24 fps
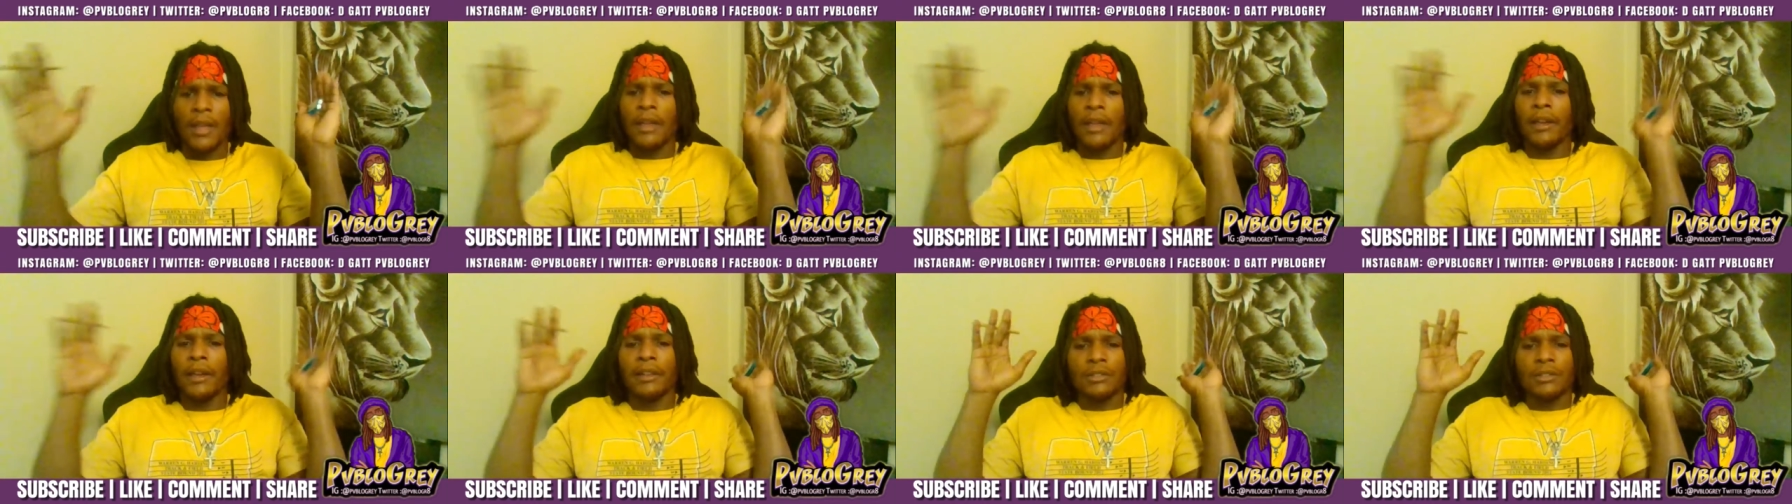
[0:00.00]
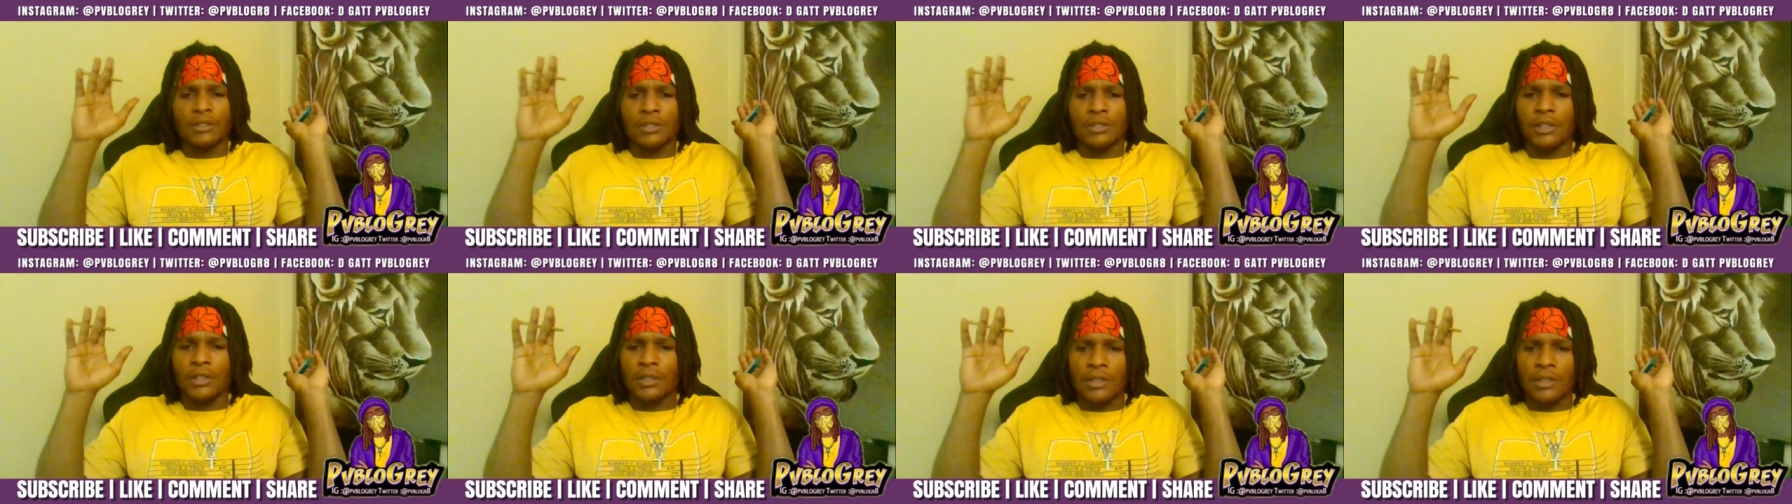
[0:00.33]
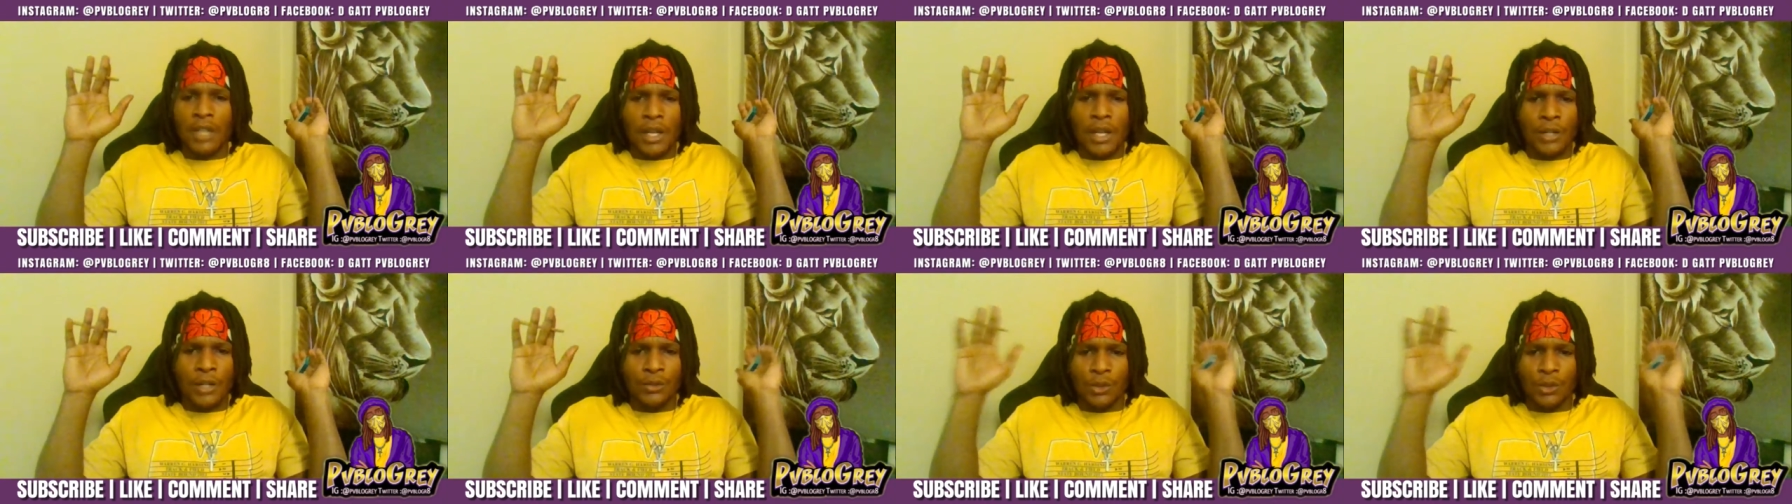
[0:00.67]
It just
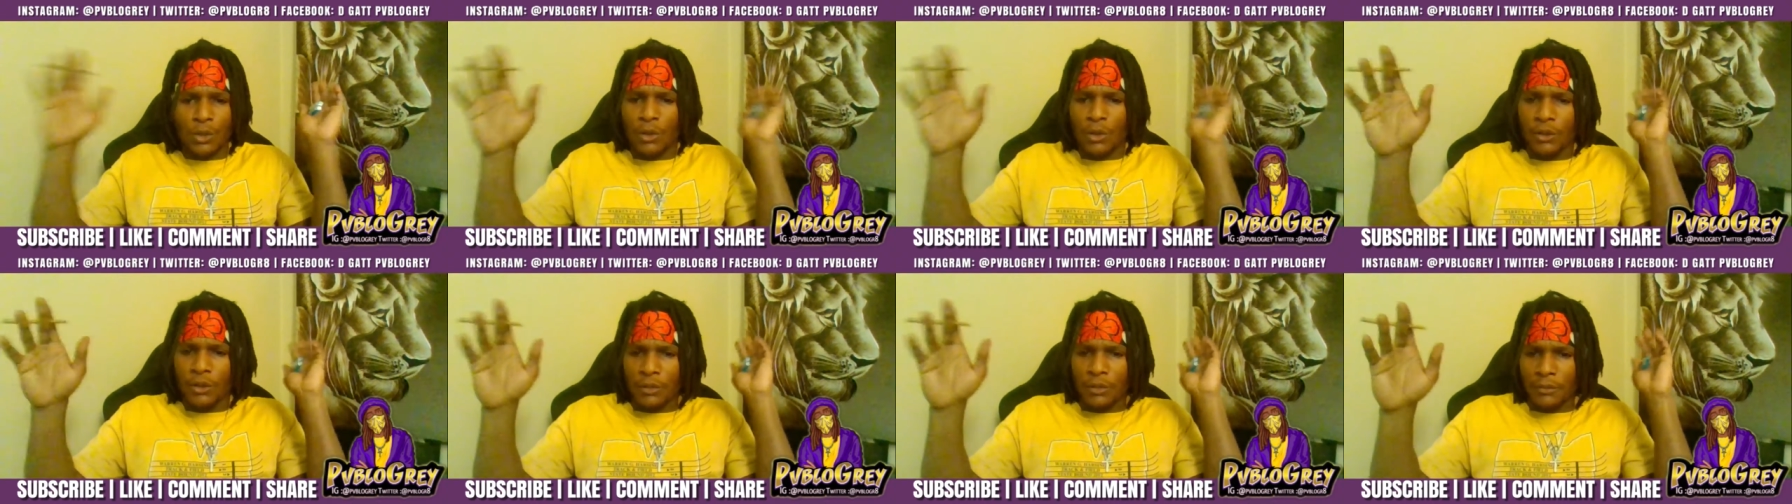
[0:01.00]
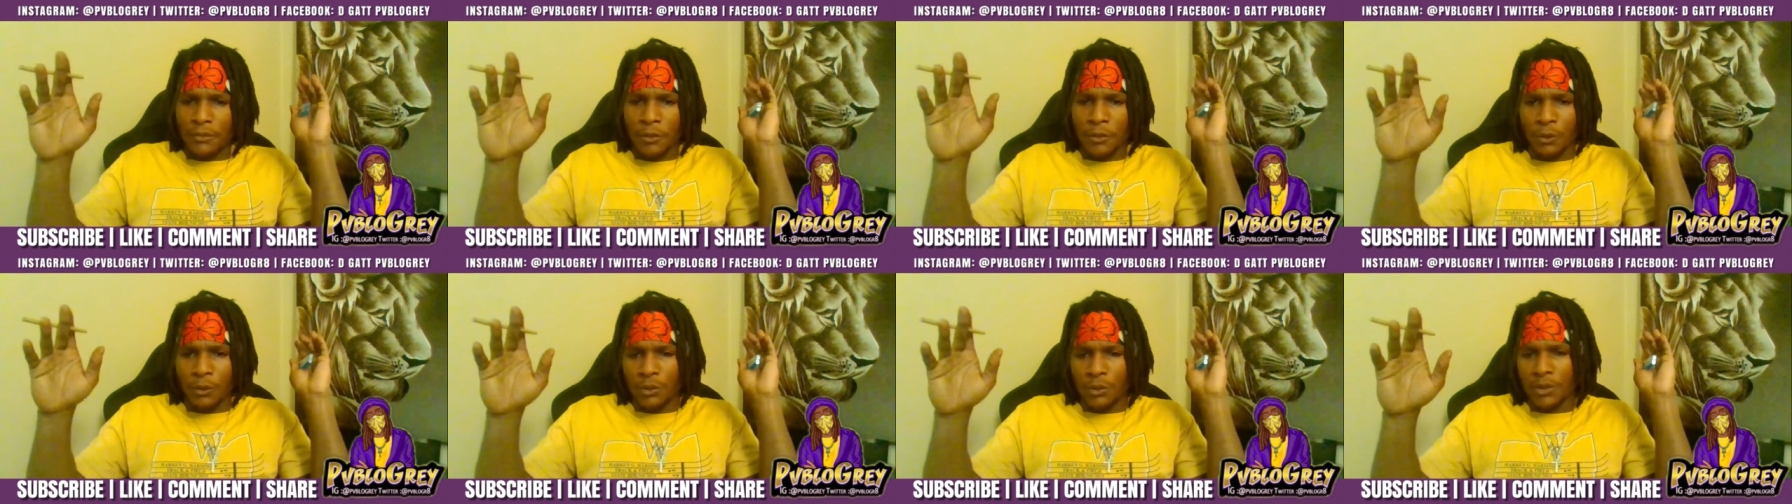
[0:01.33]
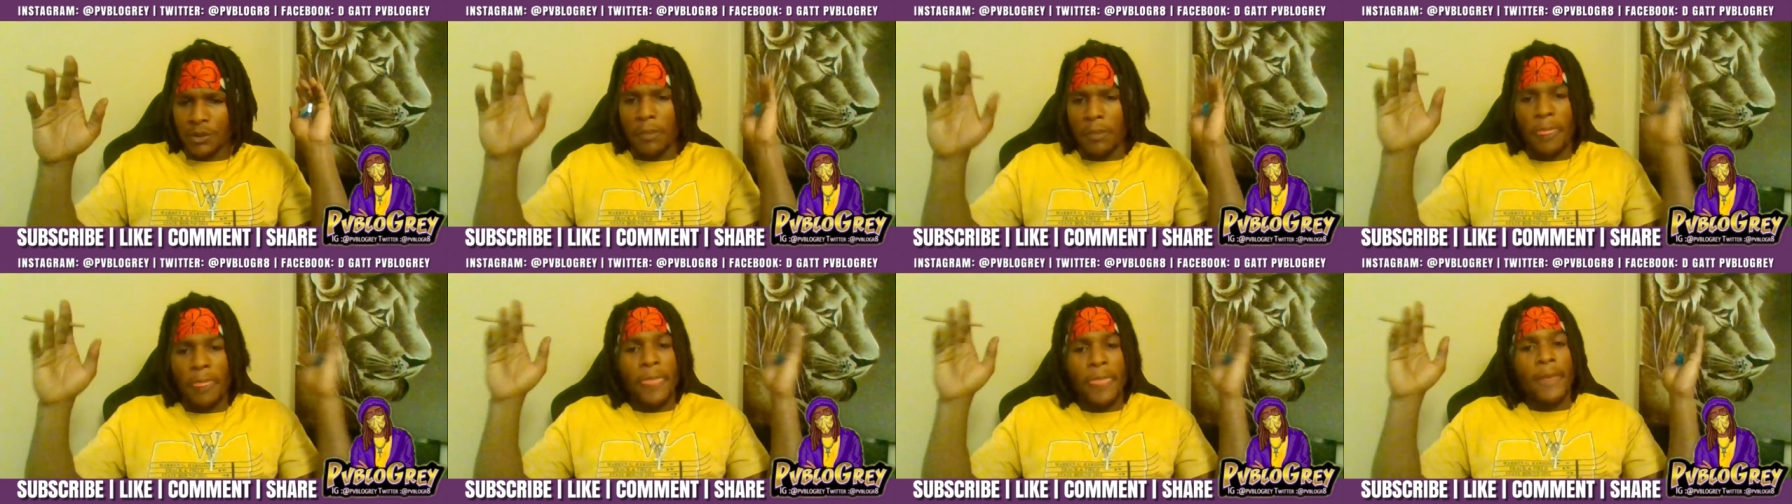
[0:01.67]
sounds all confusing.
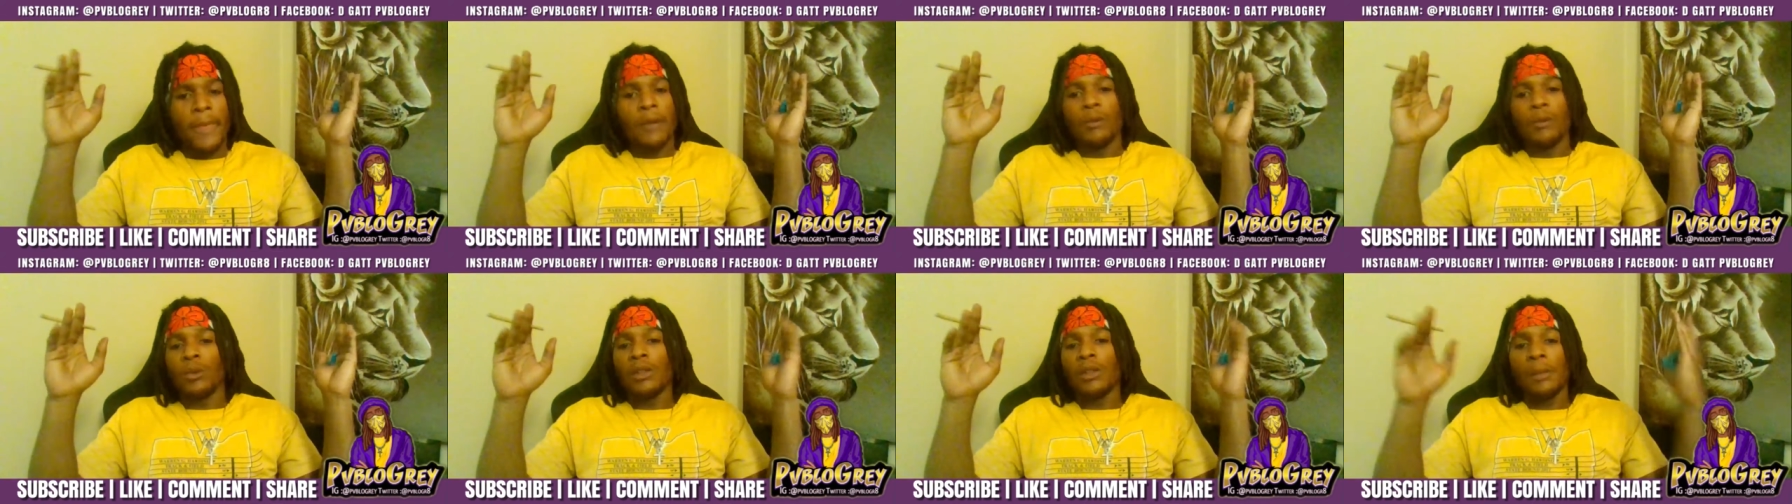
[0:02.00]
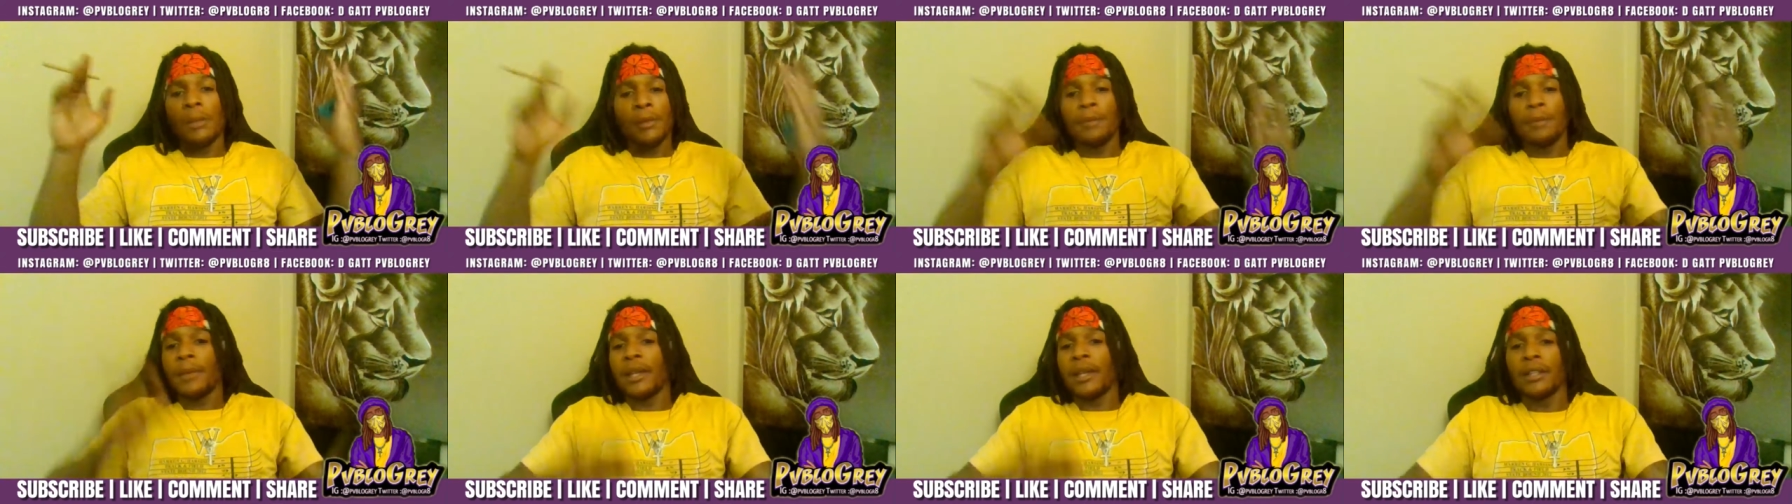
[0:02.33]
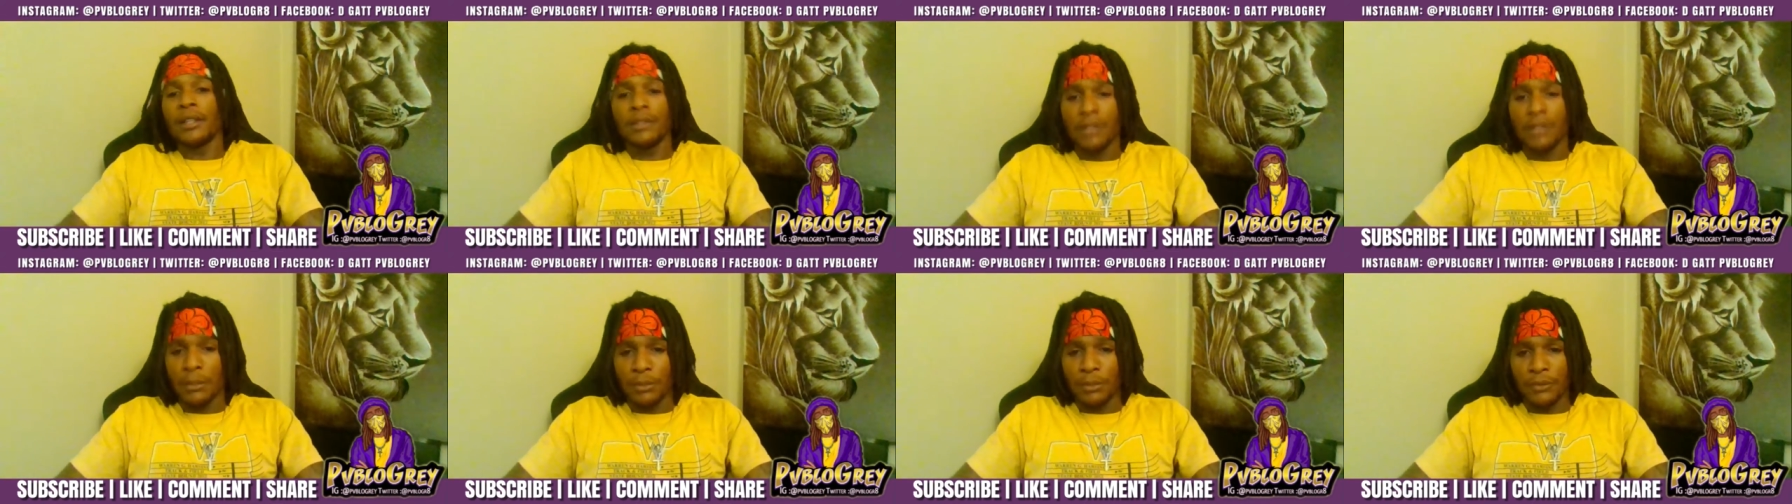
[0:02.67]
Well, let me make it
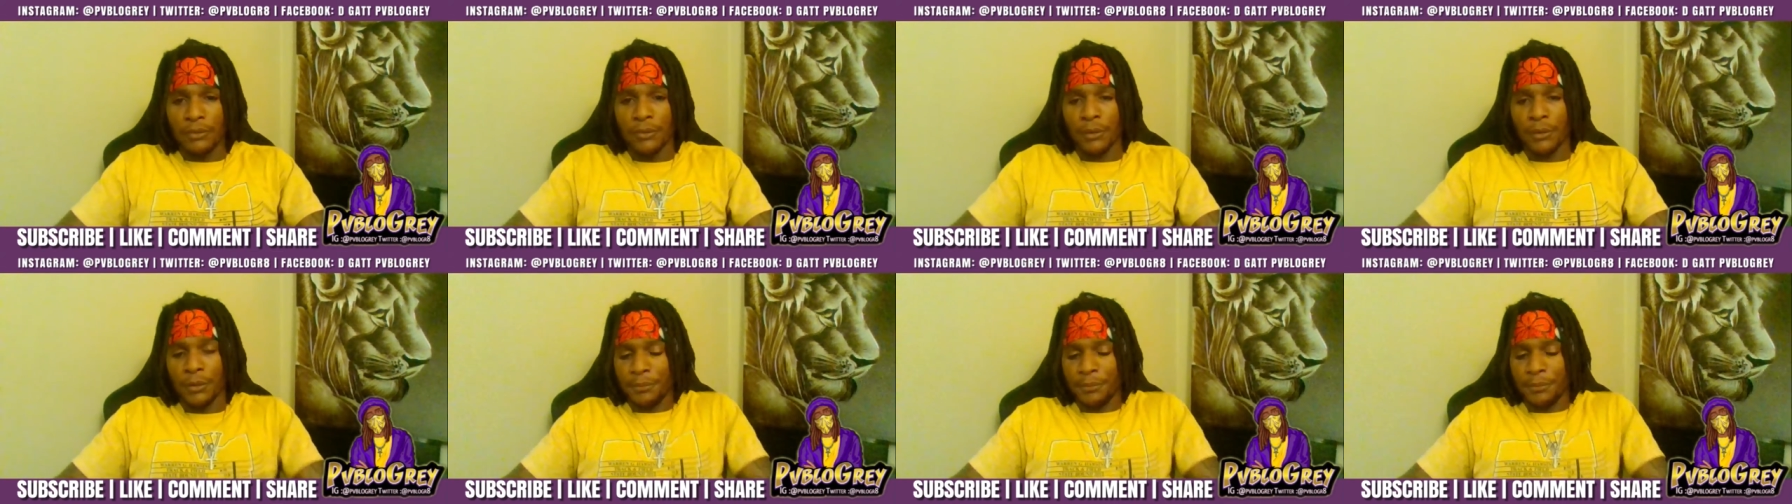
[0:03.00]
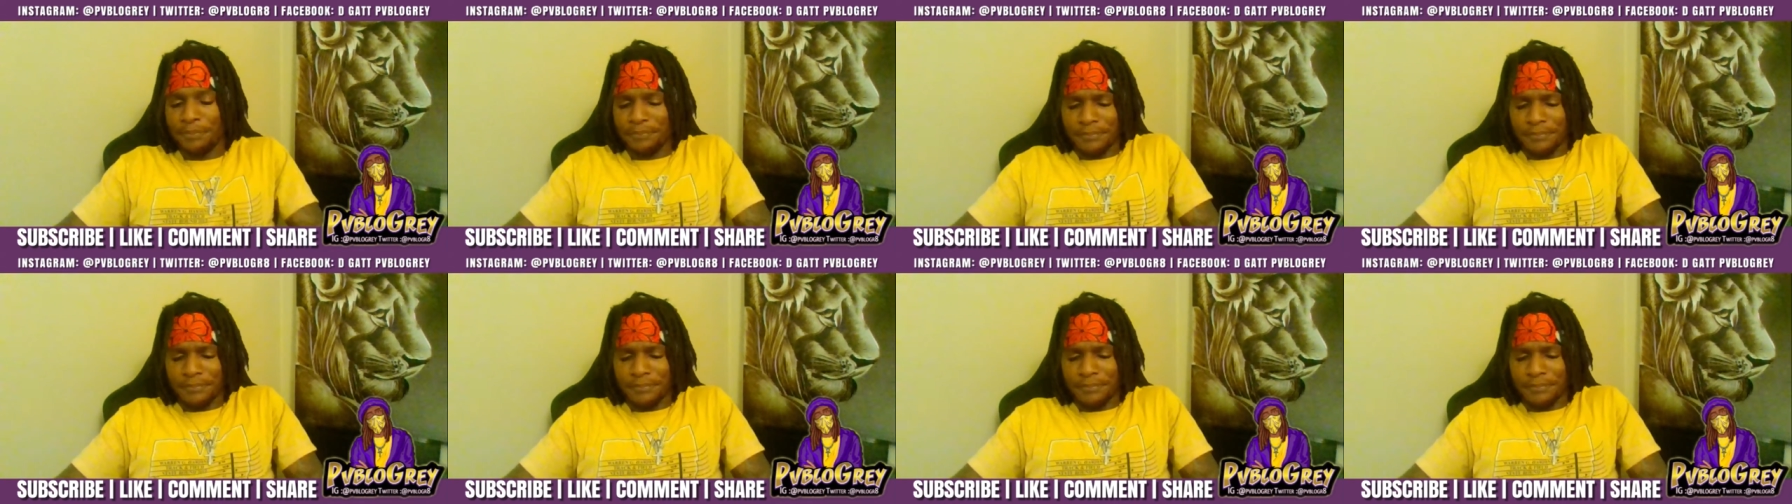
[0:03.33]
simple for you.